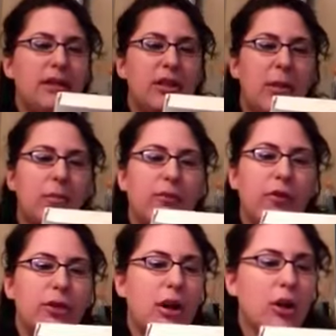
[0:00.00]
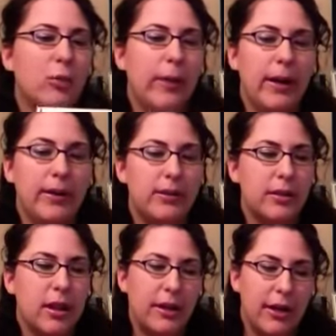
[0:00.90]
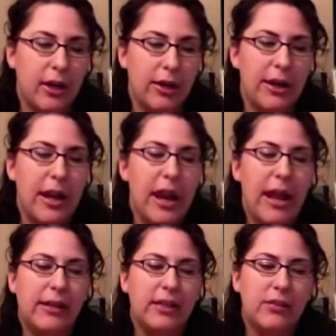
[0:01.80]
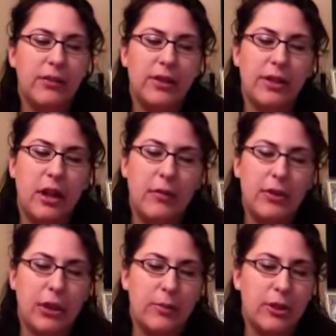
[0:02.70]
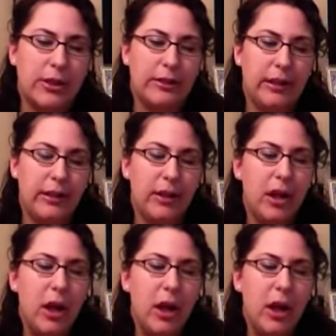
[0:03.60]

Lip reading: Stock prefers cargo pants to Donna Karen and has never seen a coffee shop she didn't like.